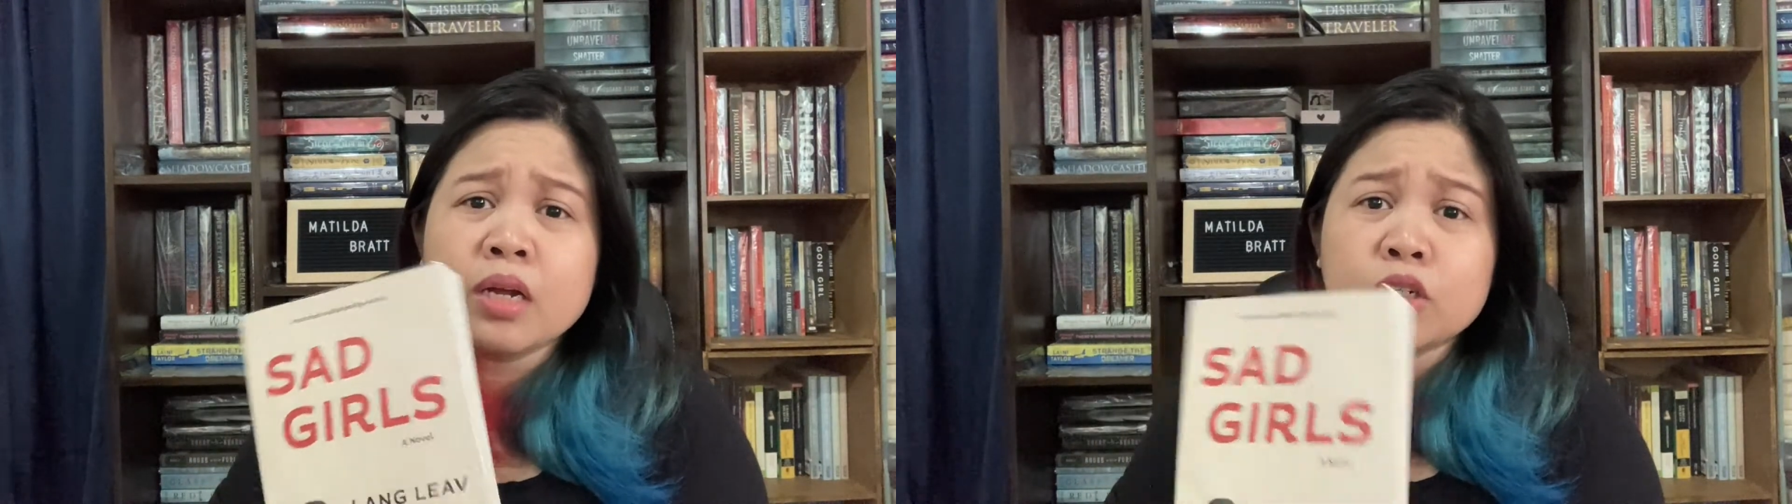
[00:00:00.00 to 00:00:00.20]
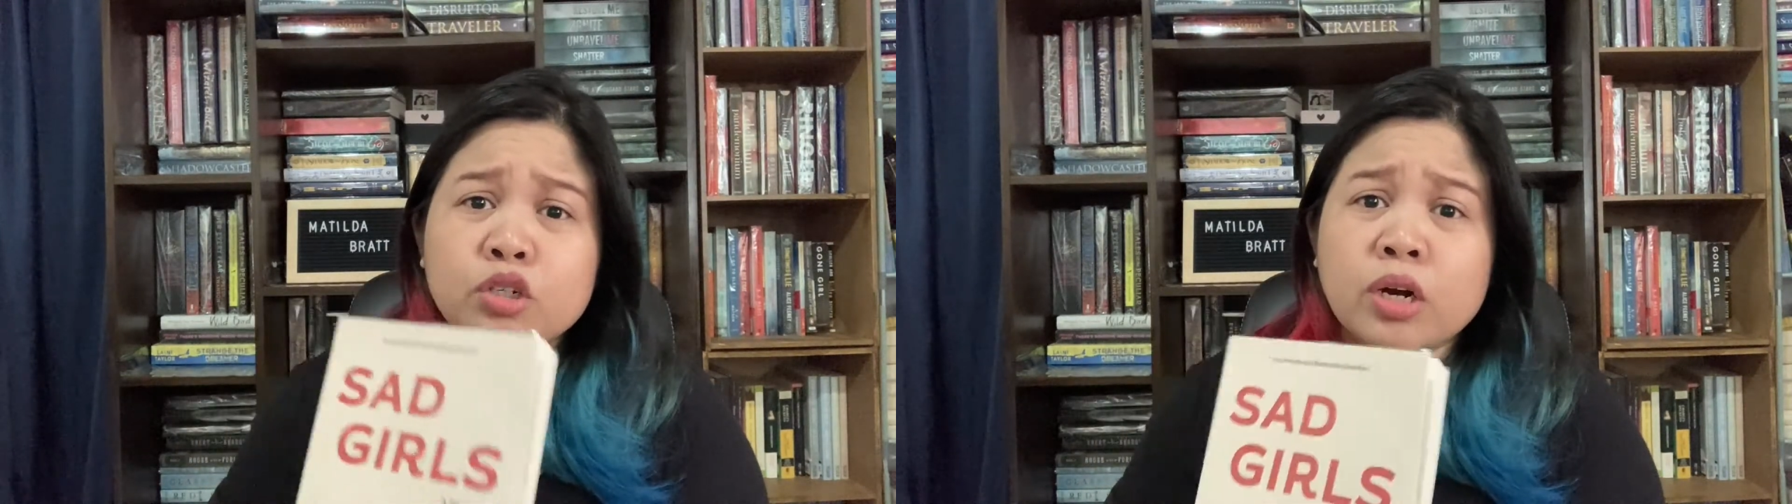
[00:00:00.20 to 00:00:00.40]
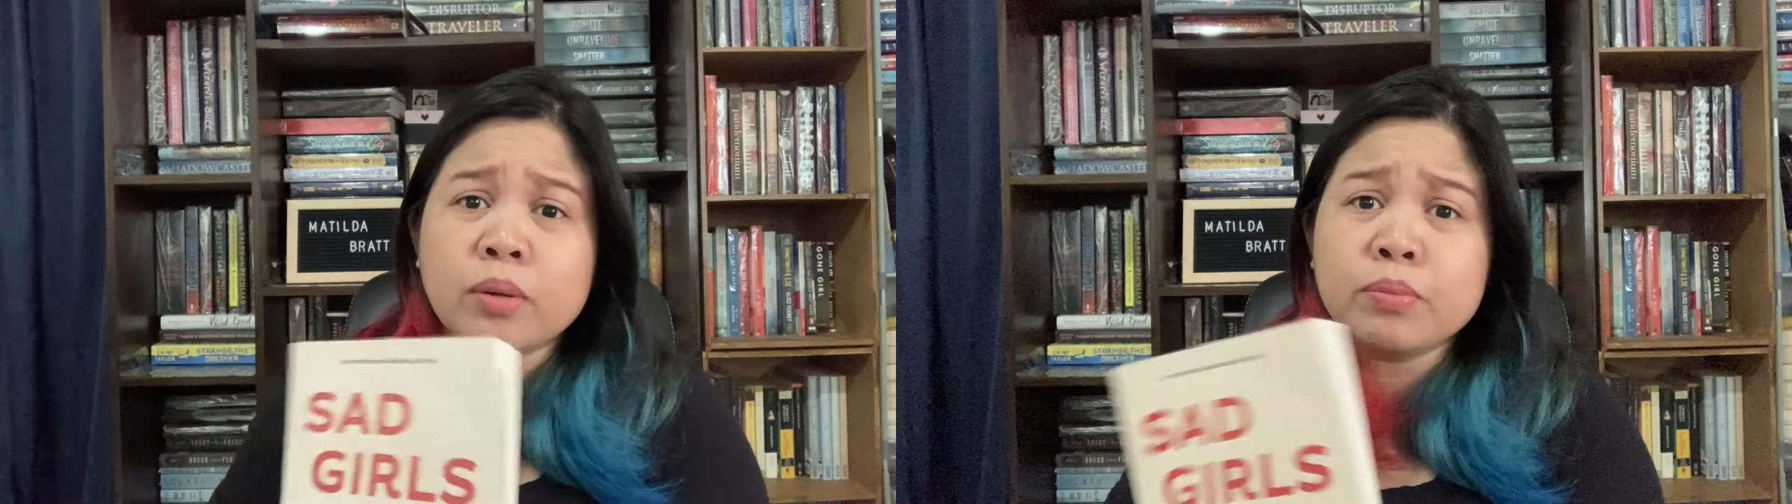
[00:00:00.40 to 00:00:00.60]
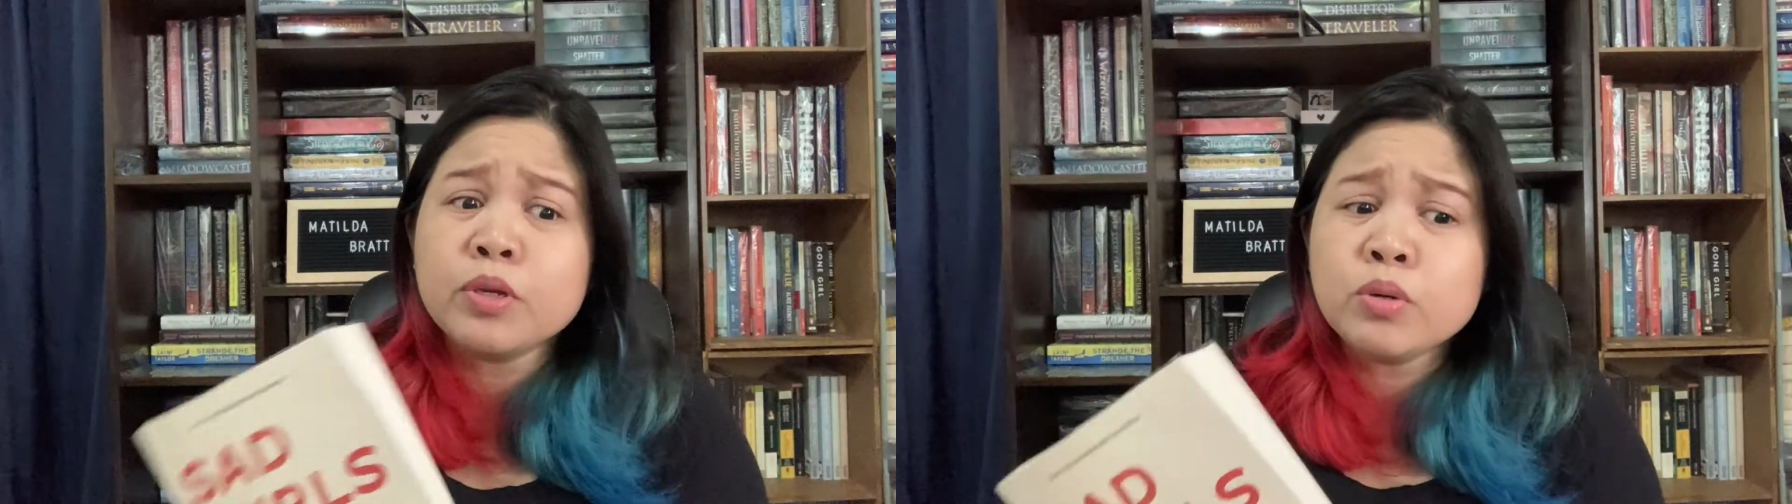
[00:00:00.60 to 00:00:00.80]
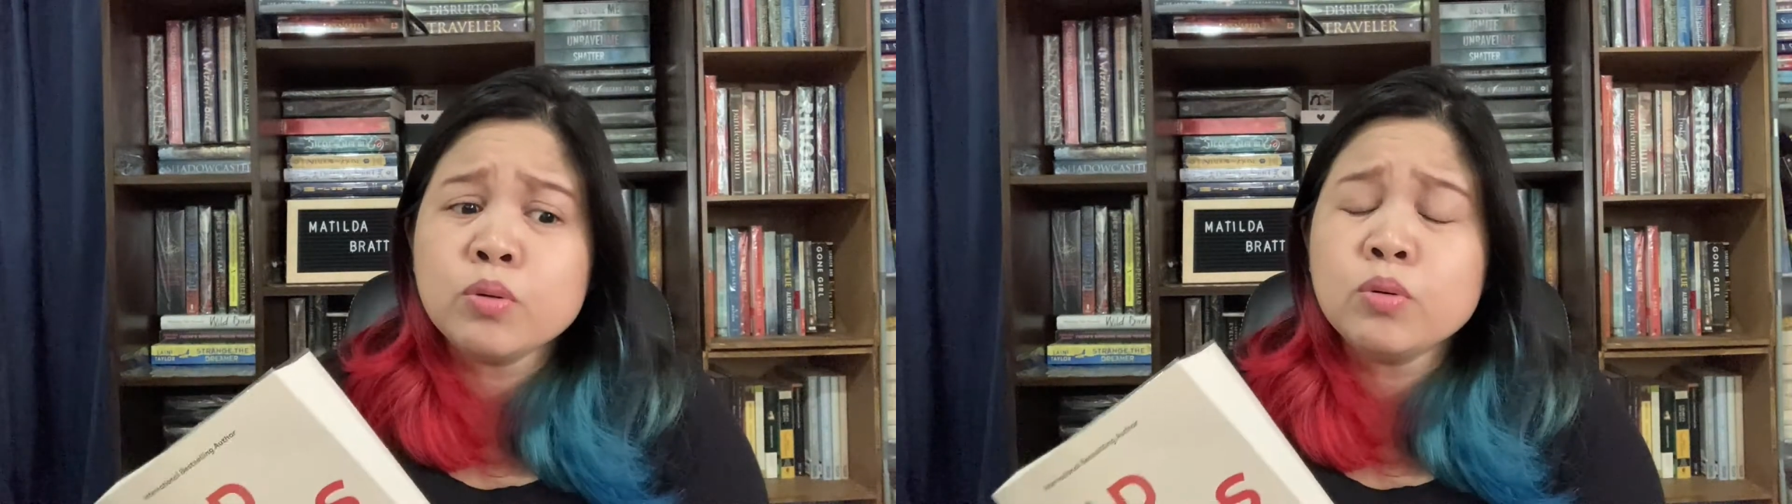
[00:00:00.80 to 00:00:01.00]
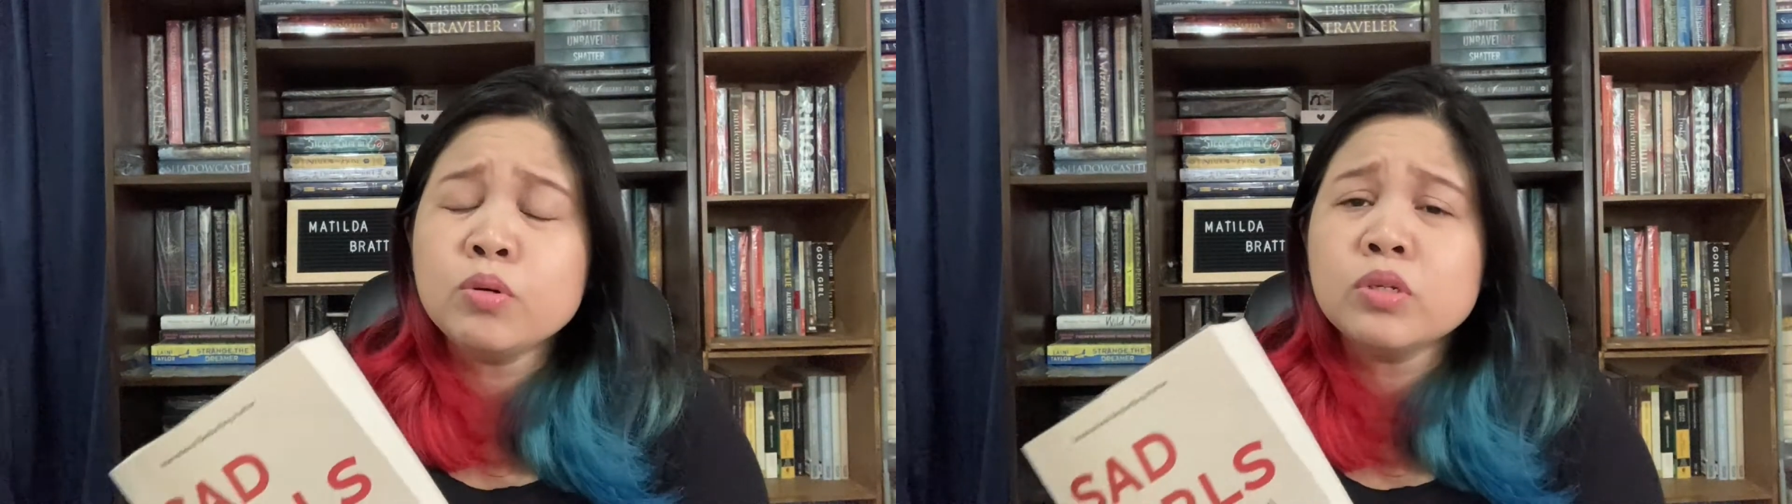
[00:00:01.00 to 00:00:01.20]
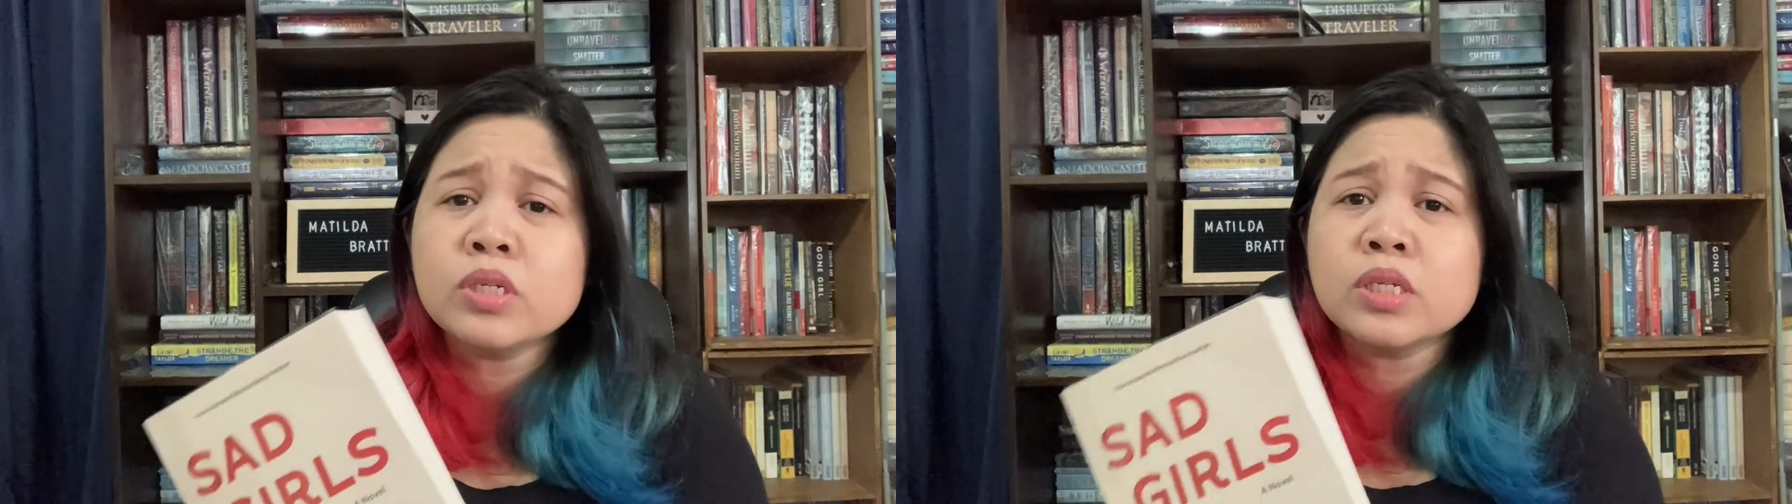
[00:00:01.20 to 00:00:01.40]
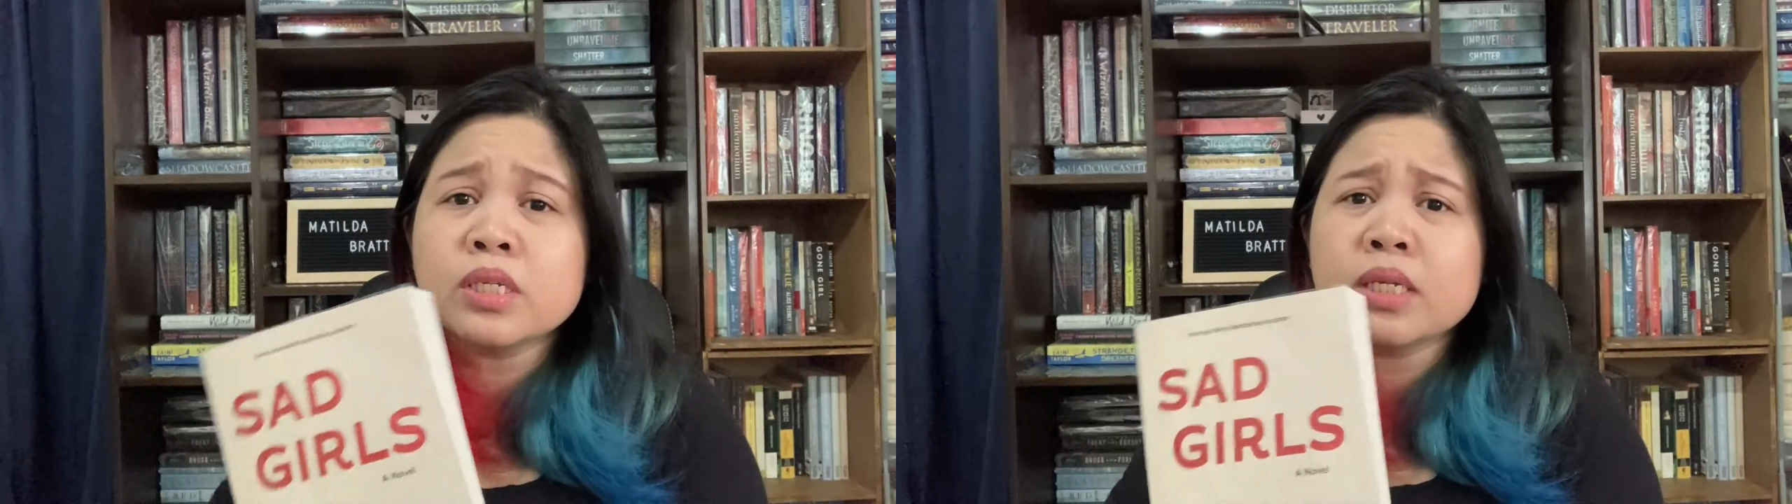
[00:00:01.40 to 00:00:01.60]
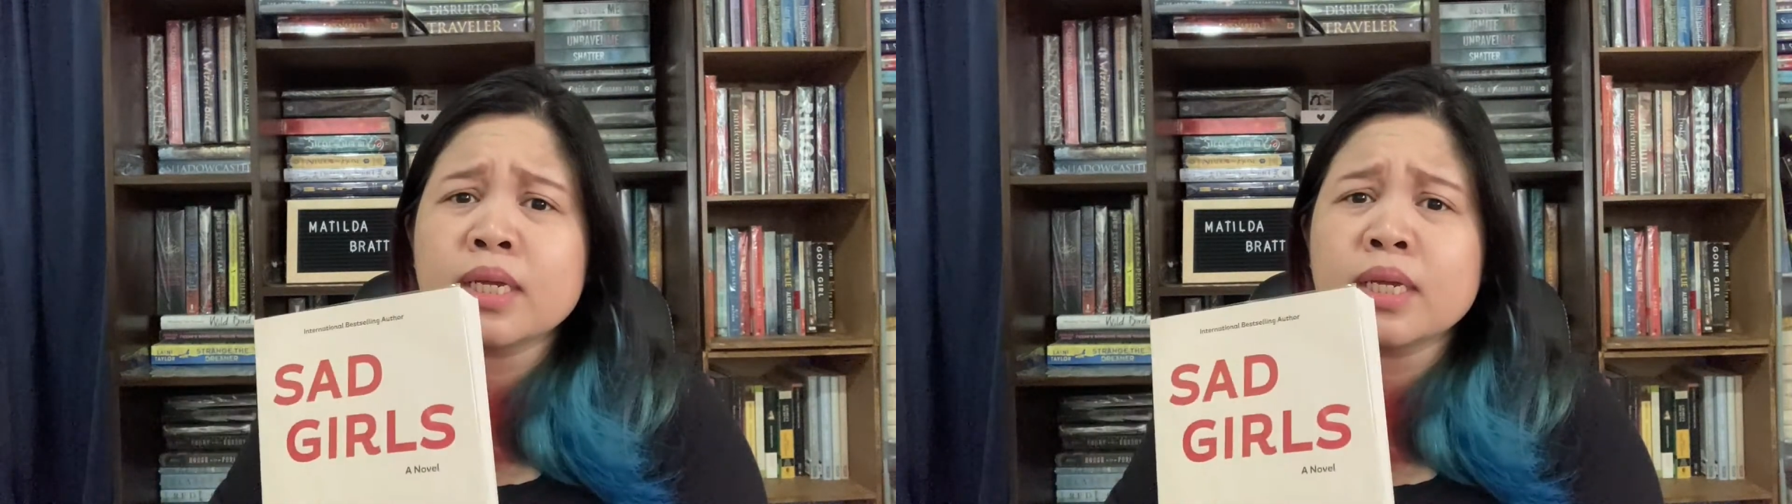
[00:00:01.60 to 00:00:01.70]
drug abuse,